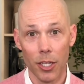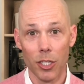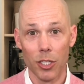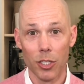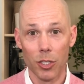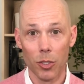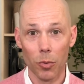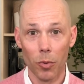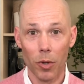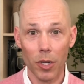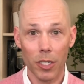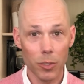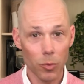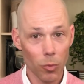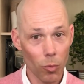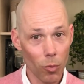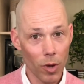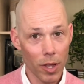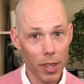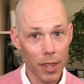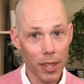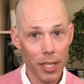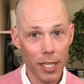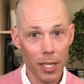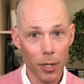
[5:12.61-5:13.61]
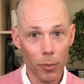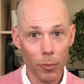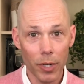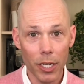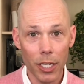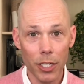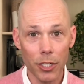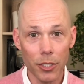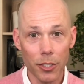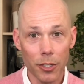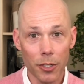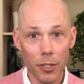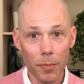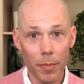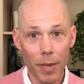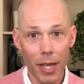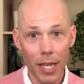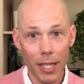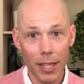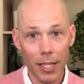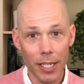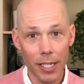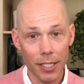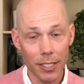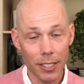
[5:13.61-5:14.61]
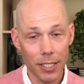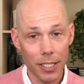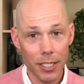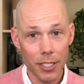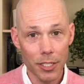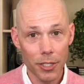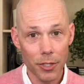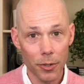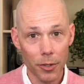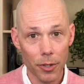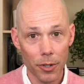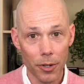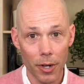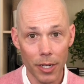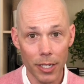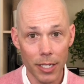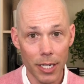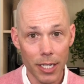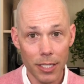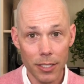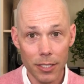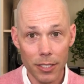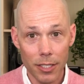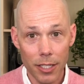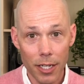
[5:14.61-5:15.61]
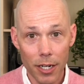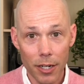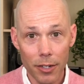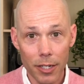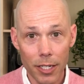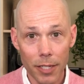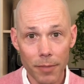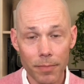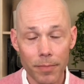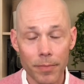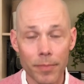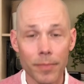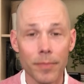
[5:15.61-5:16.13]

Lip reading: So what's one thing we can do to make things easier or unnecessary?